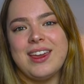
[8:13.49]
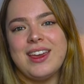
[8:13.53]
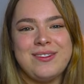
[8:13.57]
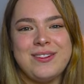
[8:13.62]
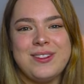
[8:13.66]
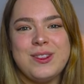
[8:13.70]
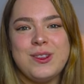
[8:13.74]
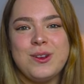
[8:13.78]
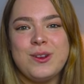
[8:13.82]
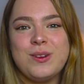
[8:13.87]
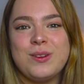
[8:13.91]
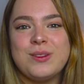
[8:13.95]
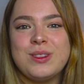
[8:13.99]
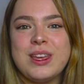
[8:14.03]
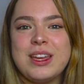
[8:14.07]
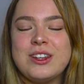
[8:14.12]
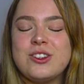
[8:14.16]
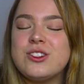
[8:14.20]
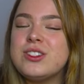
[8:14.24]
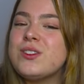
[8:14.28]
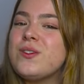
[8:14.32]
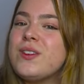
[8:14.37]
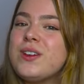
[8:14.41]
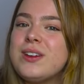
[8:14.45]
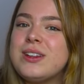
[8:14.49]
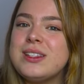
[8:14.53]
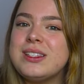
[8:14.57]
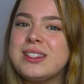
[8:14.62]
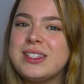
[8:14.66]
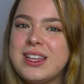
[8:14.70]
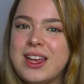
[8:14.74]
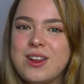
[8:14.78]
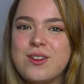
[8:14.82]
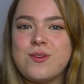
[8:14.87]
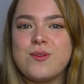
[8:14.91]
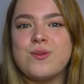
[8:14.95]
Even though they're just very
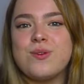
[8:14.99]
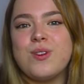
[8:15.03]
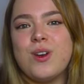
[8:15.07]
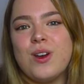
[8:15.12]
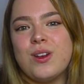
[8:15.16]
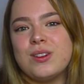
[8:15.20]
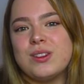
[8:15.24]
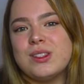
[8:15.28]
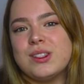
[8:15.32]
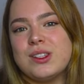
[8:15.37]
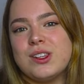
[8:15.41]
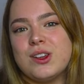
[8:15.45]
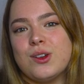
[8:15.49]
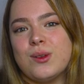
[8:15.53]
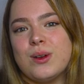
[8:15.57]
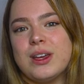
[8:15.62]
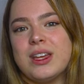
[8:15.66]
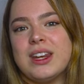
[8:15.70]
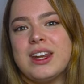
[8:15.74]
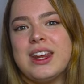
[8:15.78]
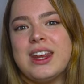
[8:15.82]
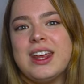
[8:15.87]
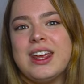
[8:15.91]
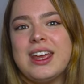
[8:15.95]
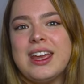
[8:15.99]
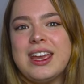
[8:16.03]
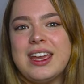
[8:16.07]
subtle nods to it,